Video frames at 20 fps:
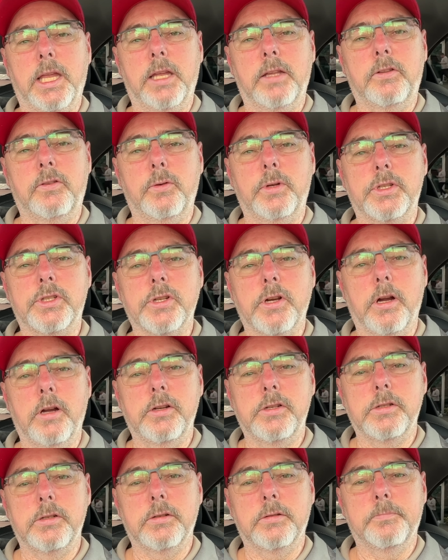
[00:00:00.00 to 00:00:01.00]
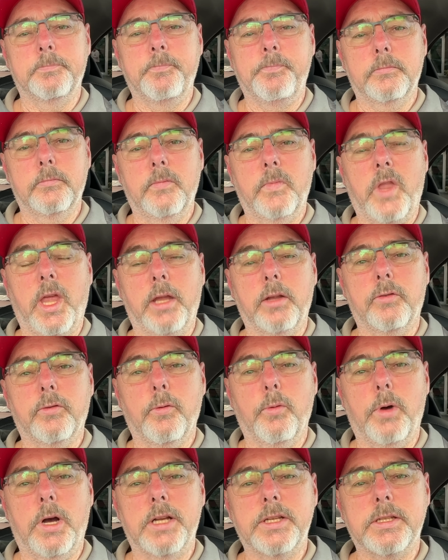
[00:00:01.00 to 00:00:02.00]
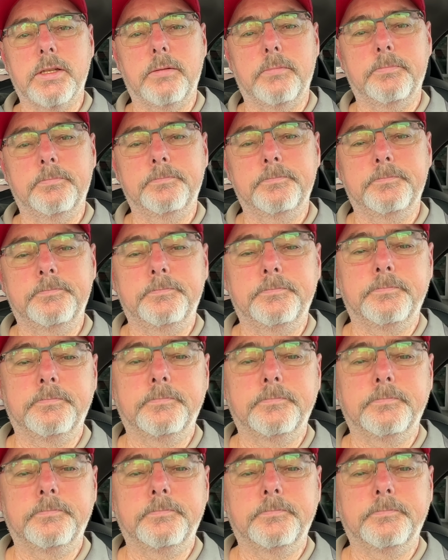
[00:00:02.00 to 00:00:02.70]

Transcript: get to a charger. Thanks for watching.